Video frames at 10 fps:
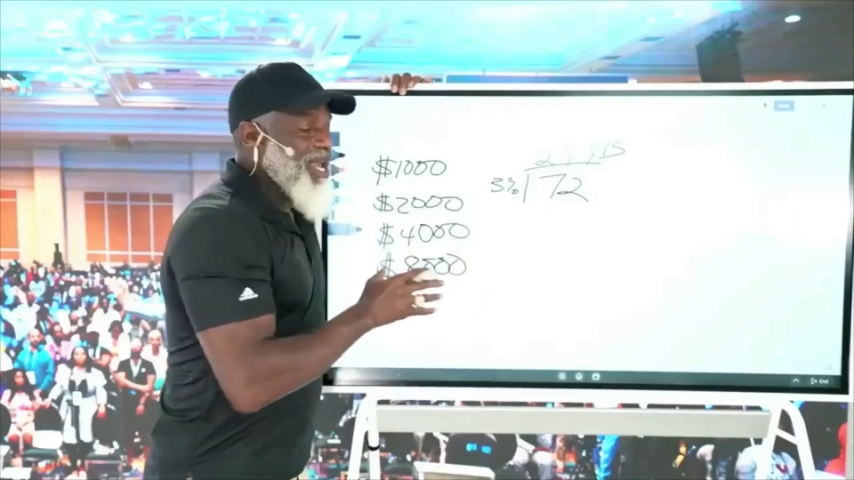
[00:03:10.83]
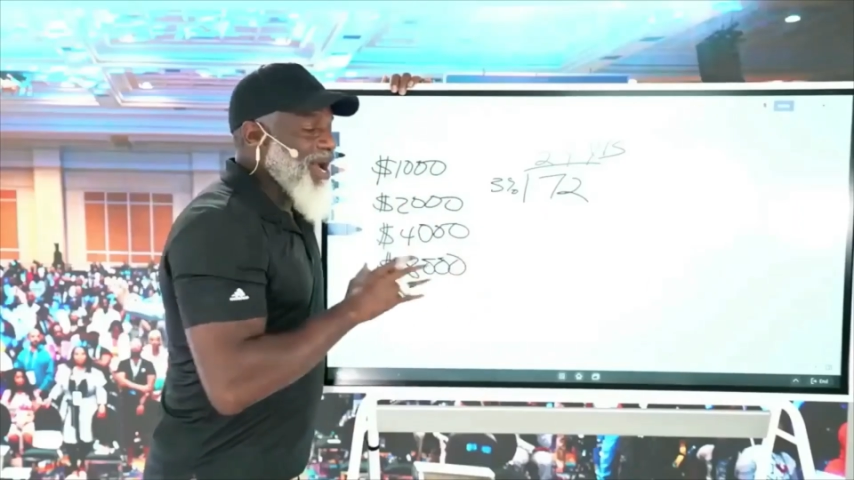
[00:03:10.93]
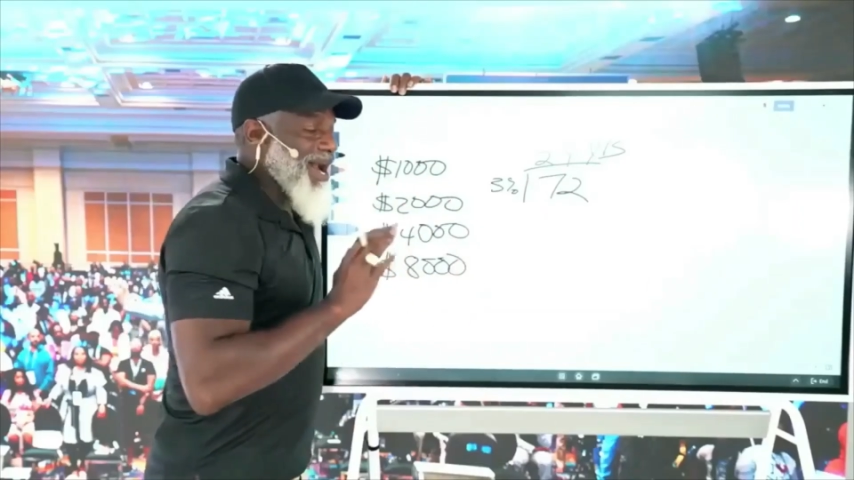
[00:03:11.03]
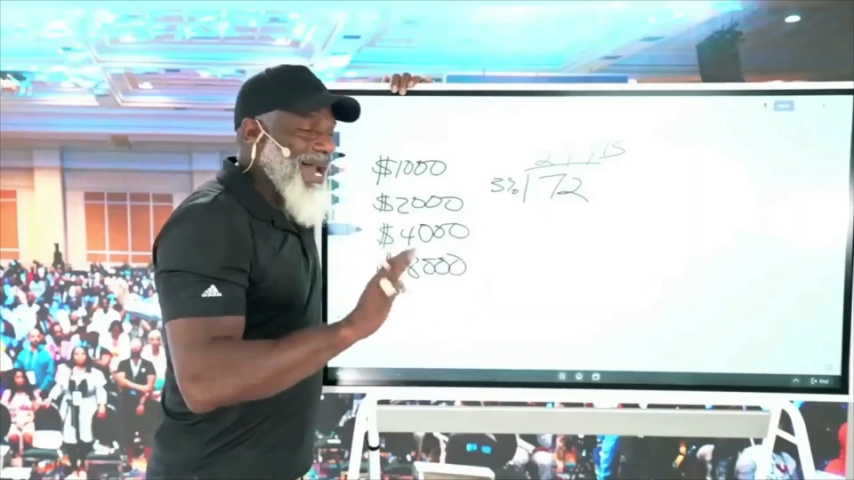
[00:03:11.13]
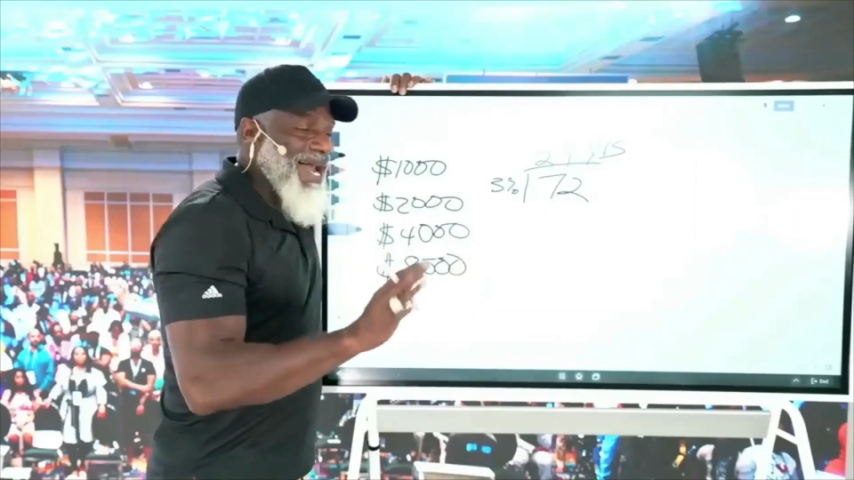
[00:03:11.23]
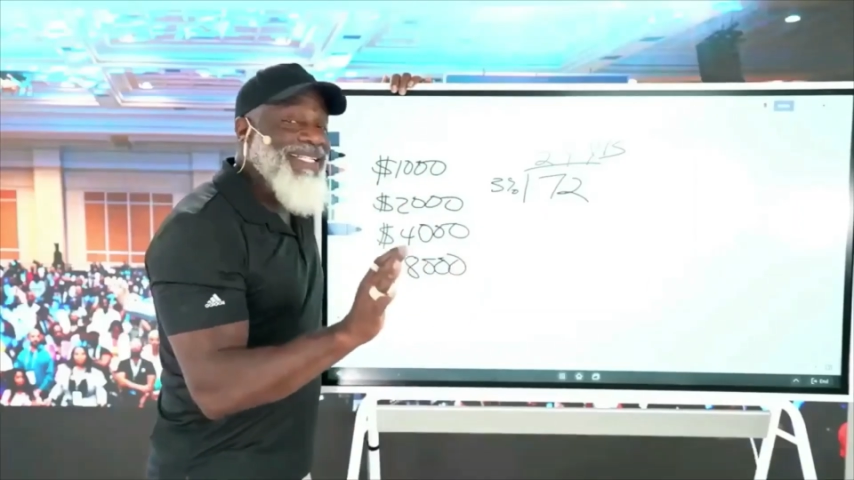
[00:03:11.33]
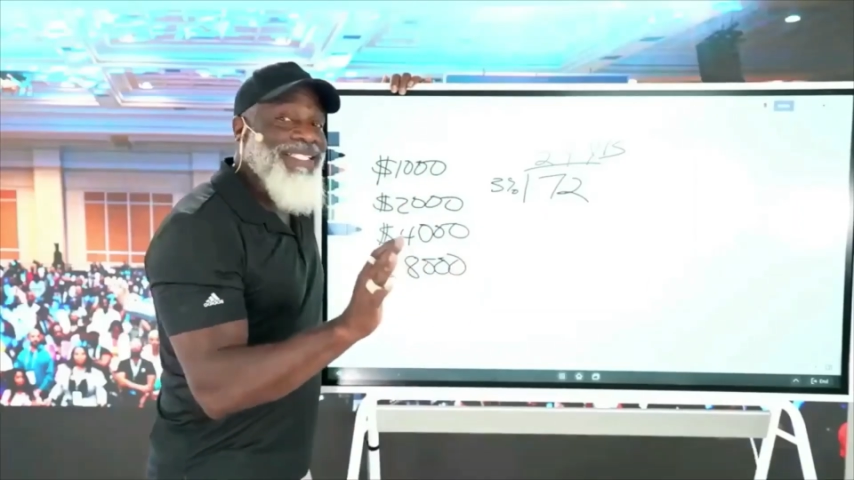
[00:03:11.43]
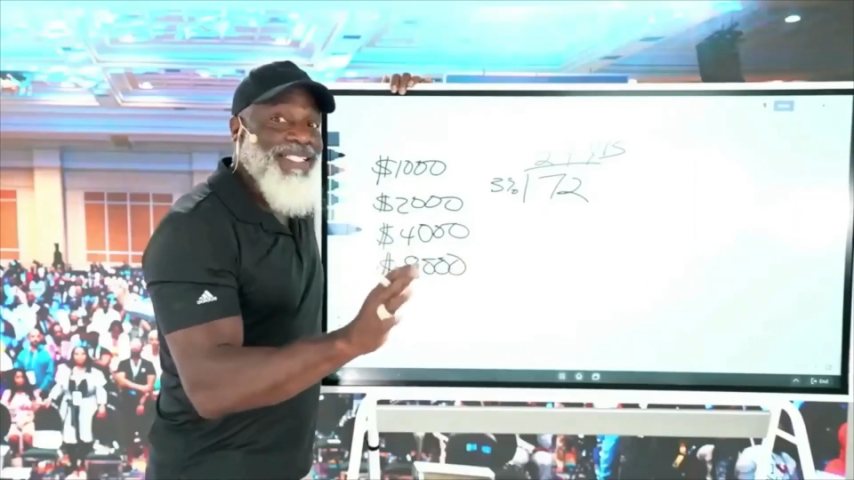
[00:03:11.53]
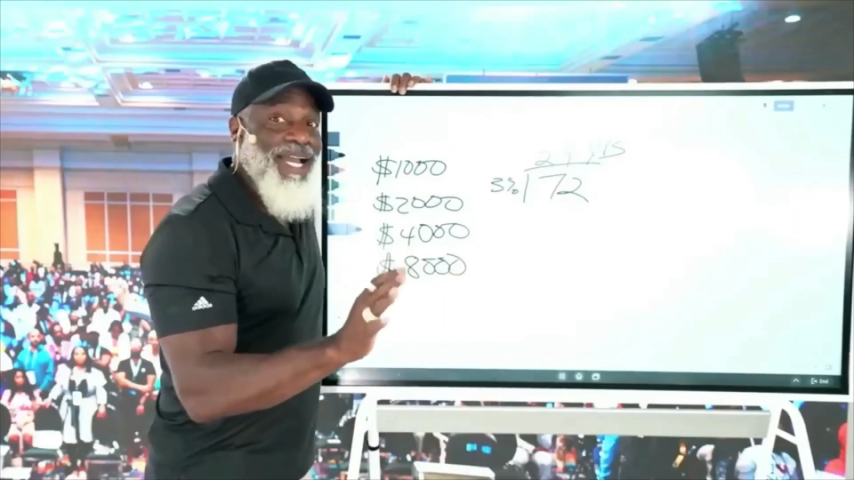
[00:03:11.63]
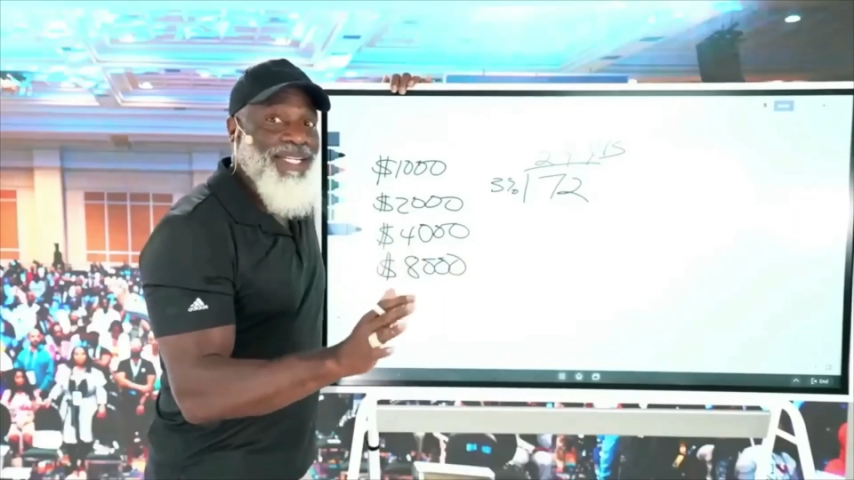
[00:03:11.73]

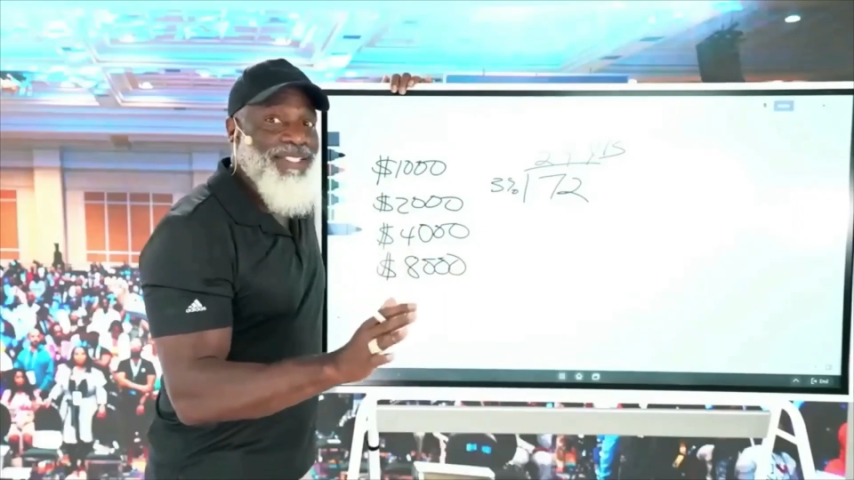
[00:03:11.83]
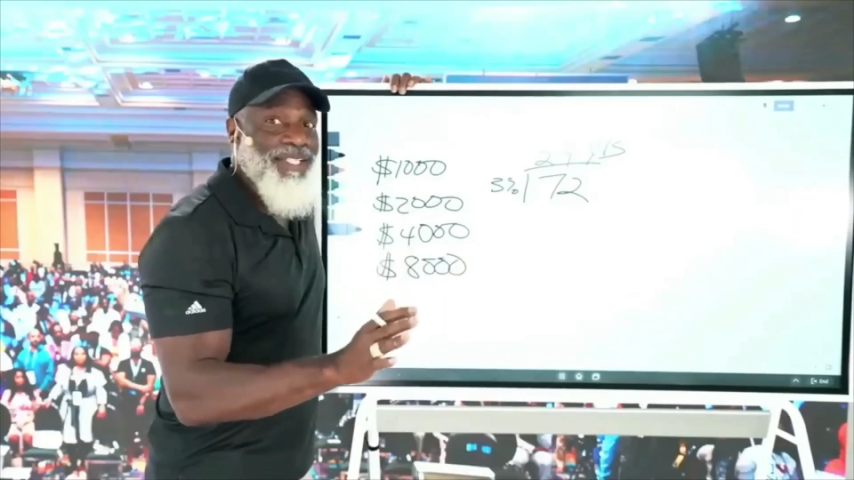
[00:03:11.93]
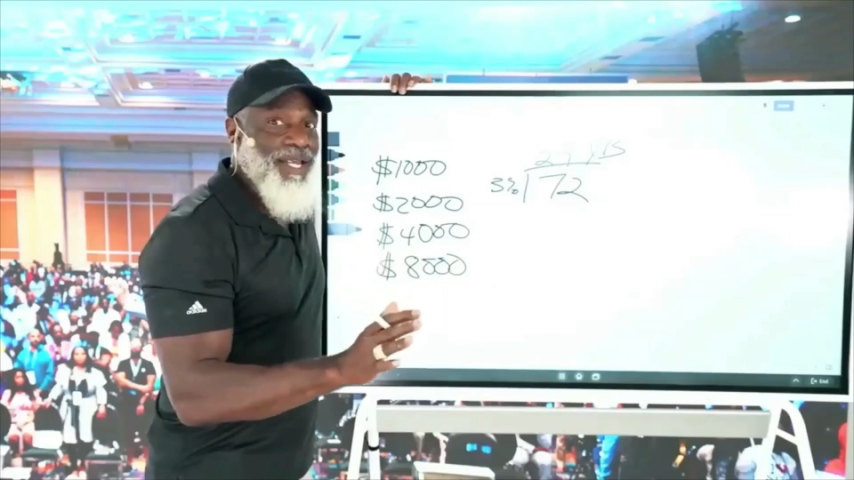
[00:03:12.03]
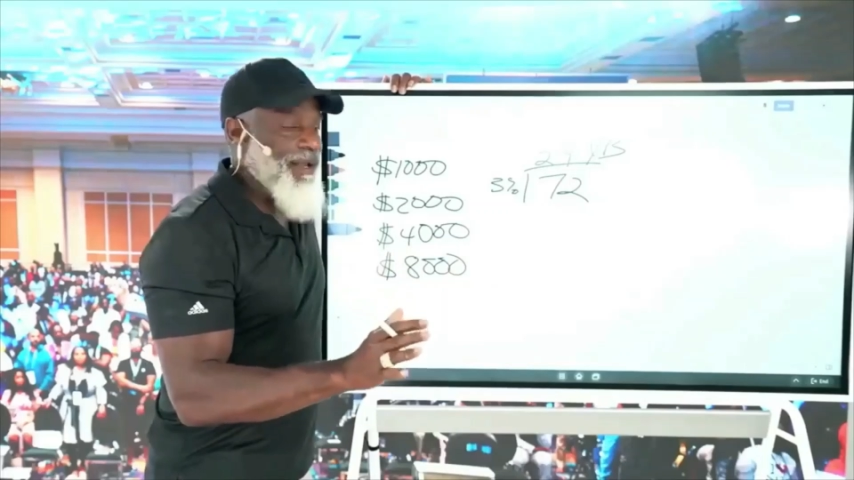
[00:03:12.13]
Einstein said